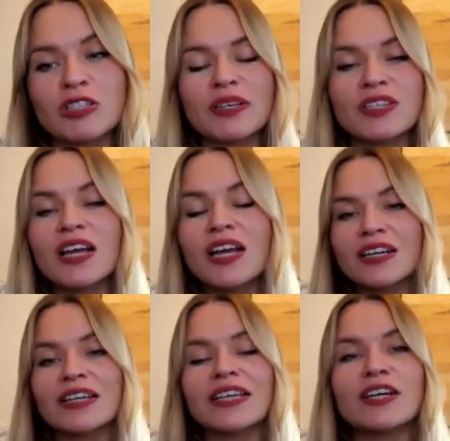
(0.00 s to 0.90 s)
Because
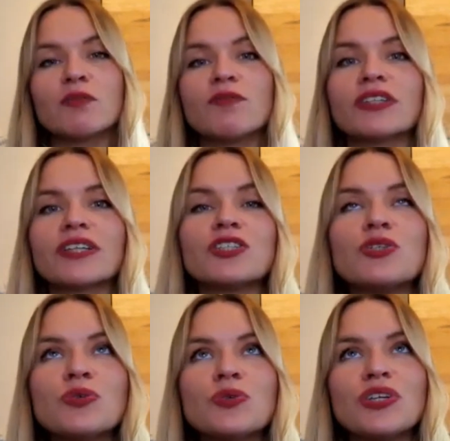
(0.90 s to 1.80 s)
here we've got a
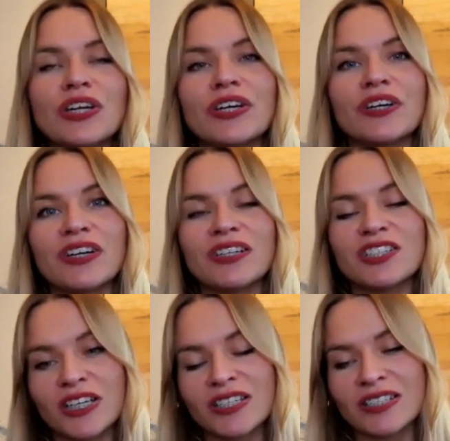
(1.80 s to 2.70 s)
new year
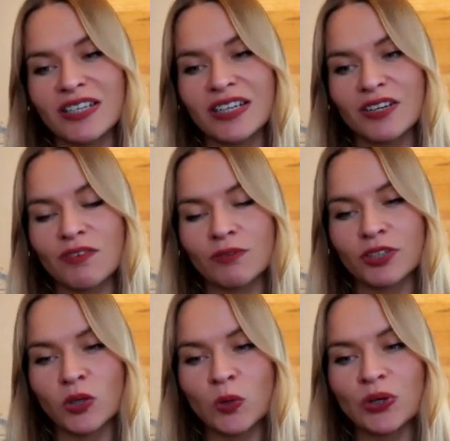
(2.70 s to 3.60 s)
just uh, around the
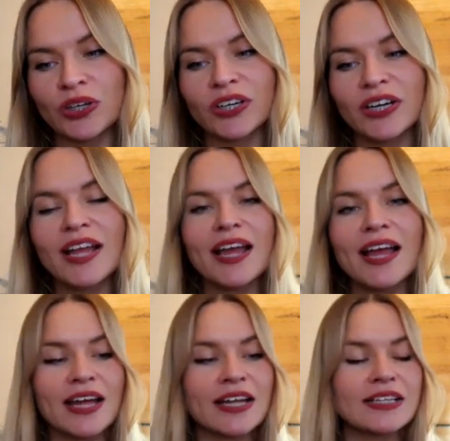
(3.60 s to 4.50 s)
corner
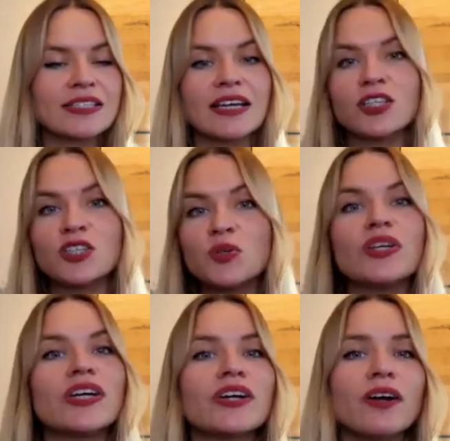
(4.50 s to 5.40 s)
and a new
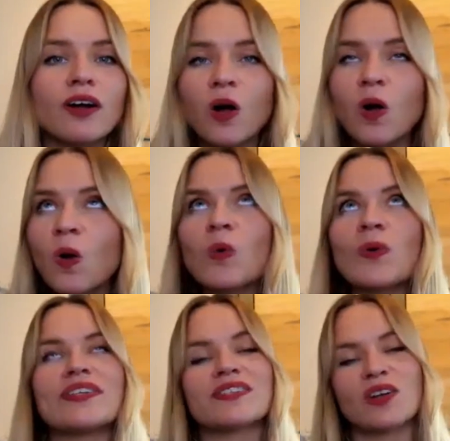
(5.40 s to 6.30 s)
year
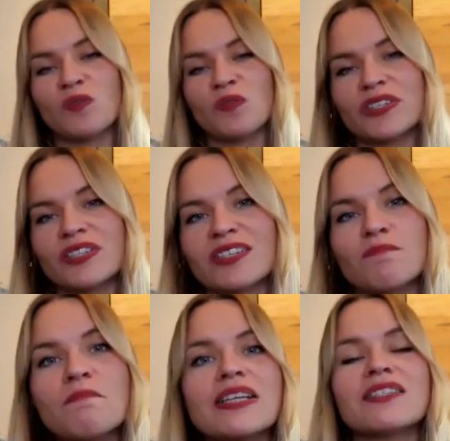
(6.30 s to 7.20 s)
always offers this
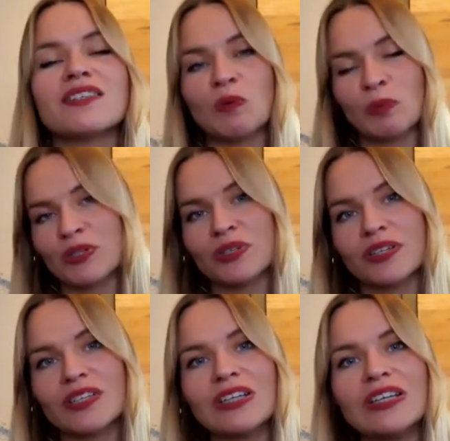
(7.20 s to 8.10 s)
amazing
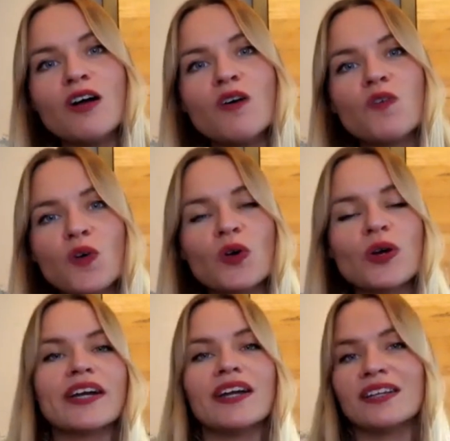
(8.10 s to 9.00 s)
opportunity for